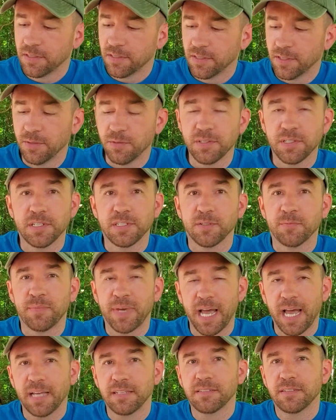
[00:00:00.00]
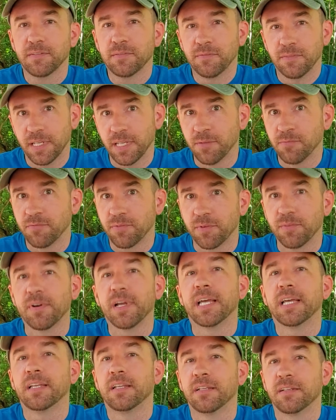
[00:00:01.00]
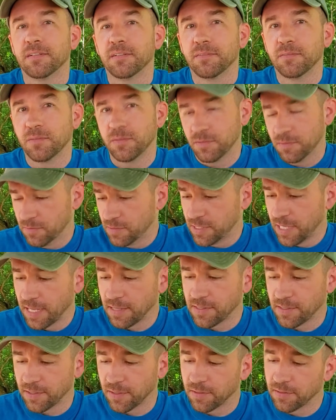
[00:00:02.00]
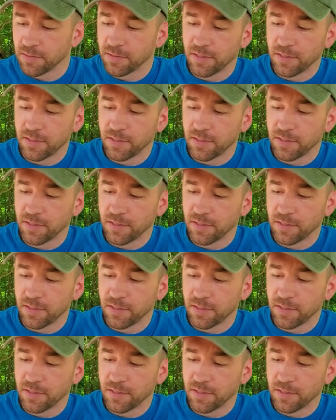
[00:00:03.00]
uses a passive infrared sensor.